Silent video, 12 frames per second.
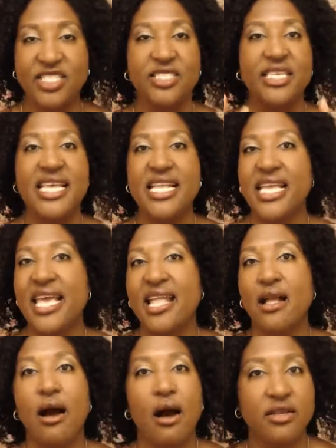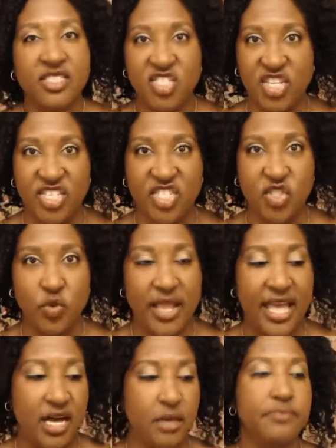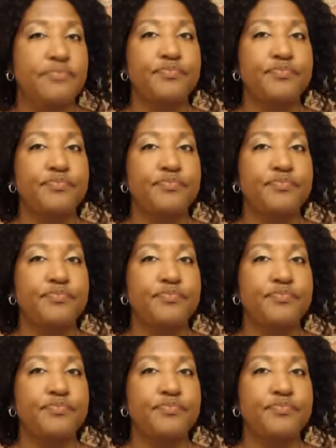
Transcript: Just any and all suggestions would help.